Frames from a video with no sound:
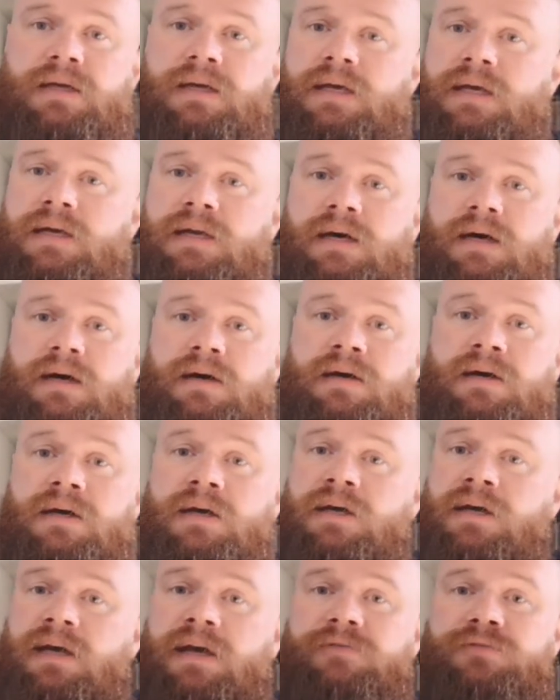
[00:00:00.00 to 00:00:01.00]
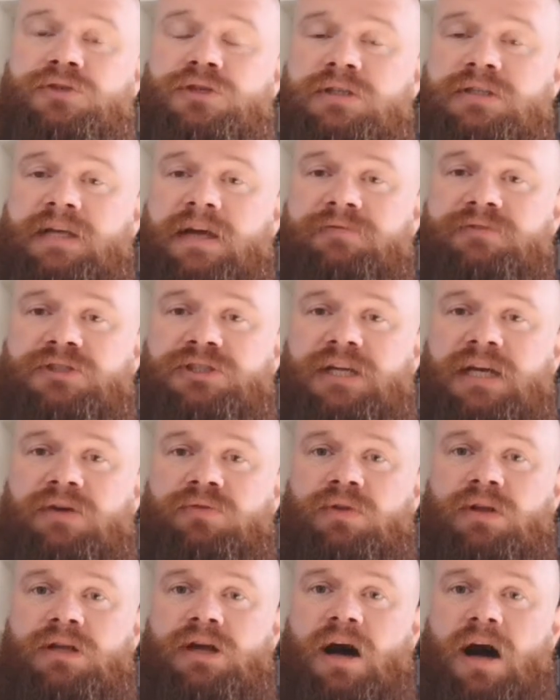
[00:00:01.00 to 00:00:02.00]
And if you just have a
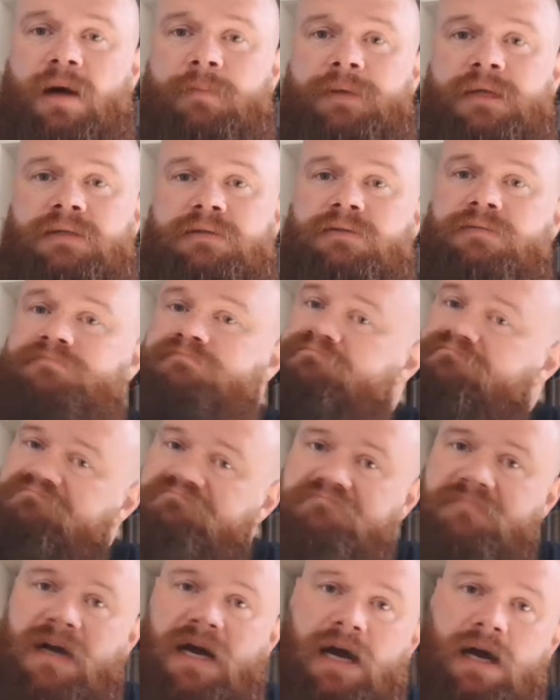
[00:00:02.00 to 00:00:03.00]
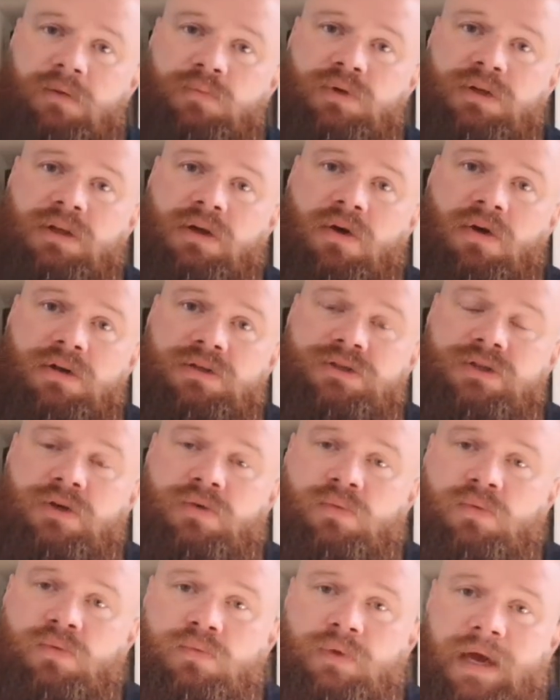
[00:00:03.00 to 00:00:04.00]
general comment, I will
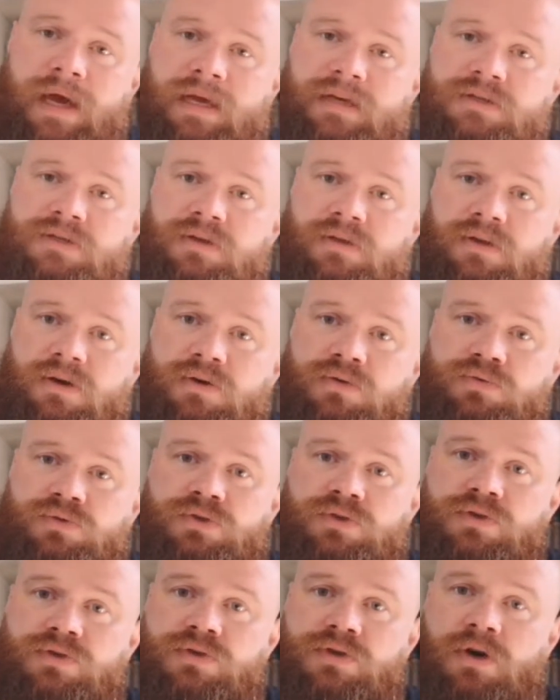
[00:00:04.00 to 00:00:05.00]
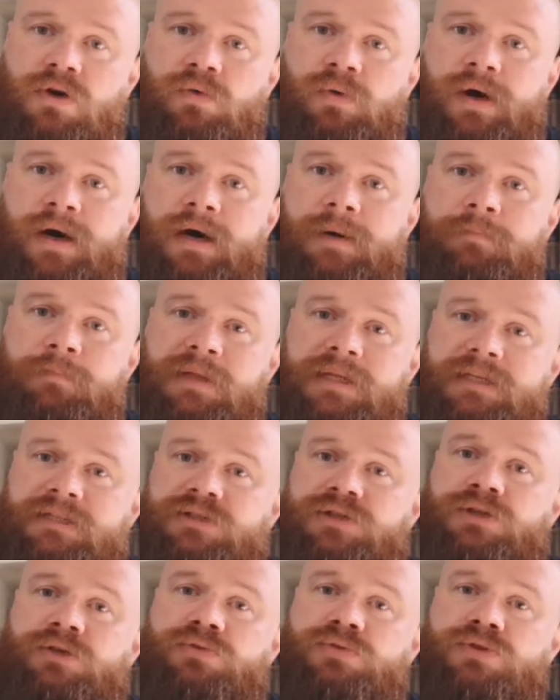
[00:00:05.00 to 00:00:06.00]
also answer those. So
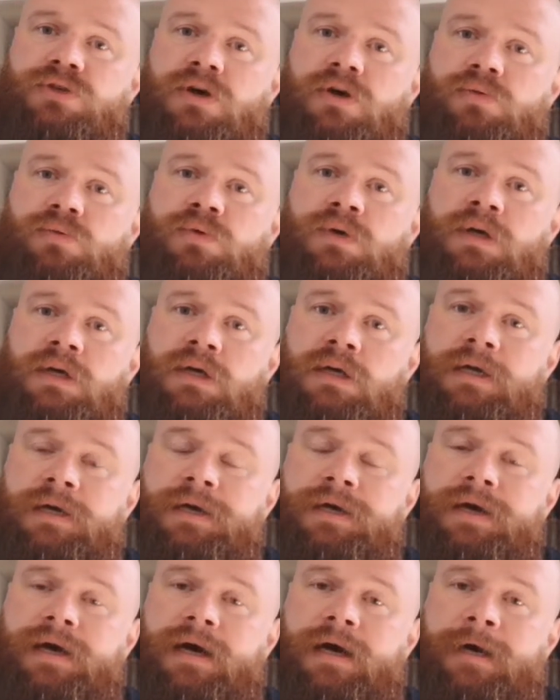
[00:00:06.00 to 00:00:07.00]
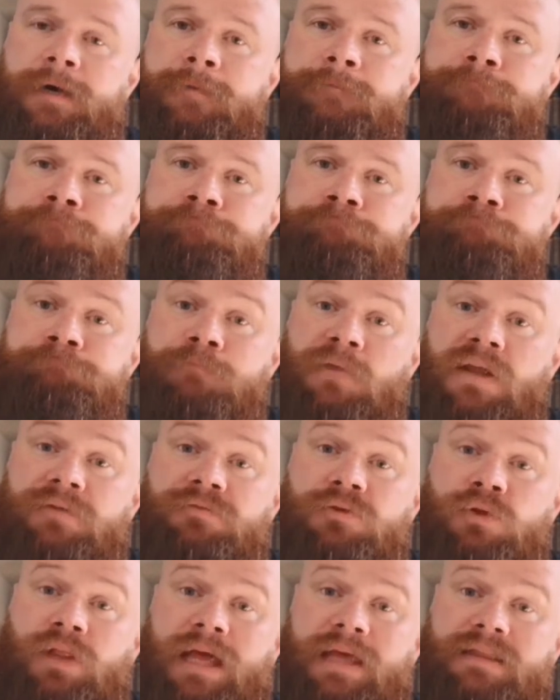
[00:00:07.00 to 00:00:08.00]
please do so.
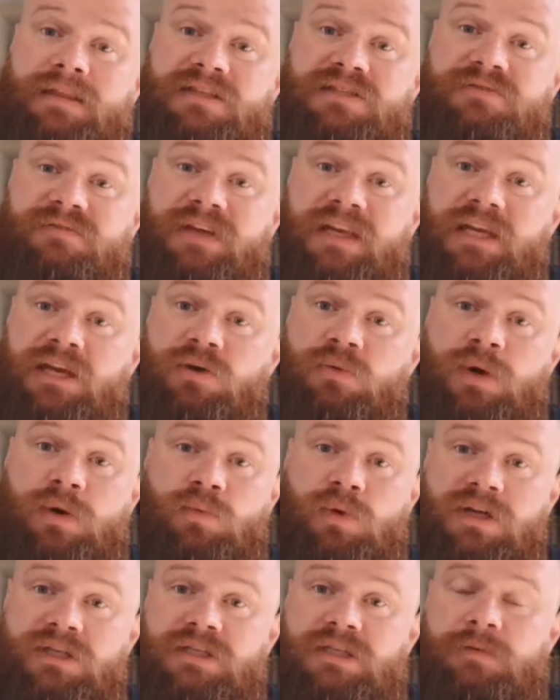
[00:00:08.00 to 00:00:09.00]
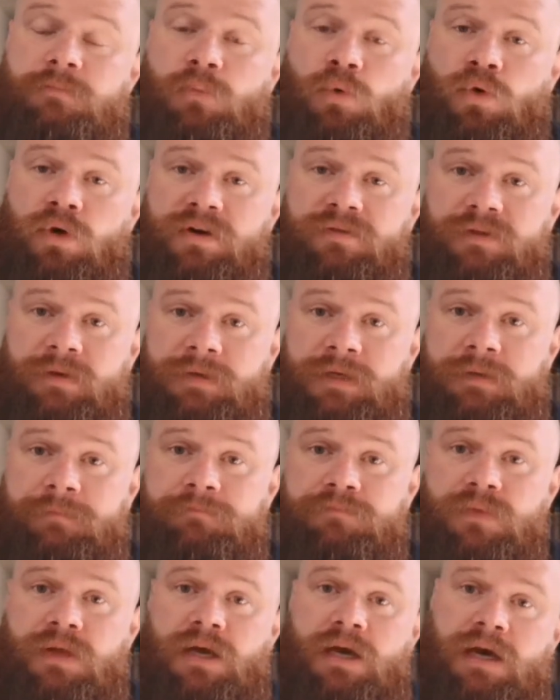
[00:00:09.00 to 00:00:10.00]
If you like this video and want to see more of it,
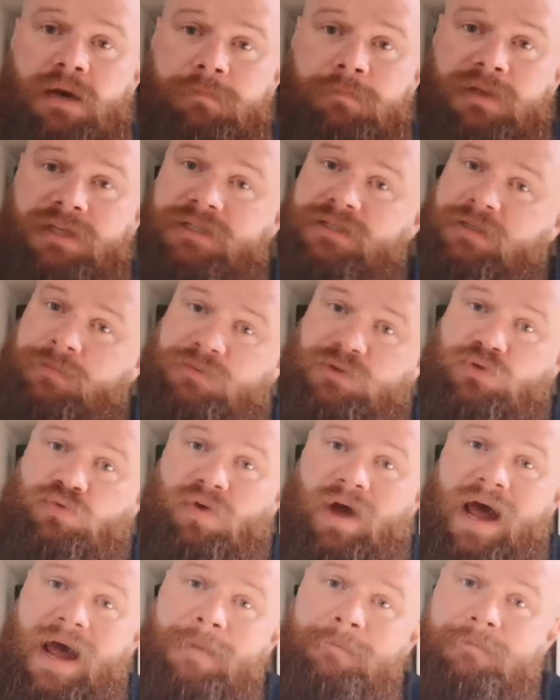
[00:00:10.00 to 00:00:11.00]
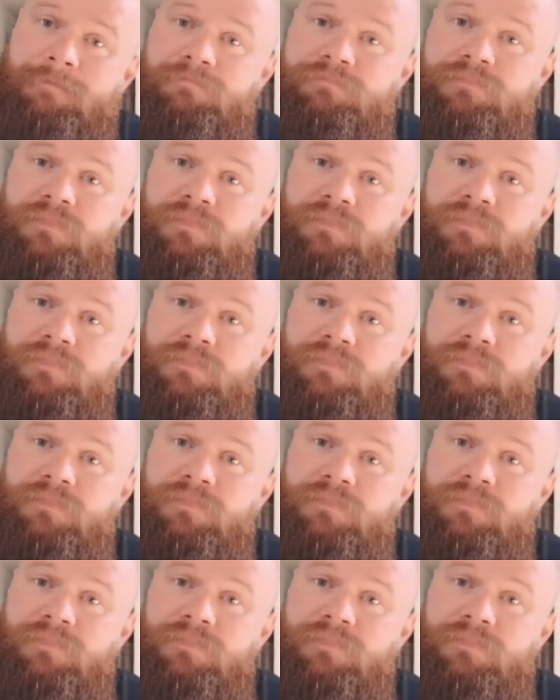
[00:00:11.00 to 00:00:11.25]
please subscribe.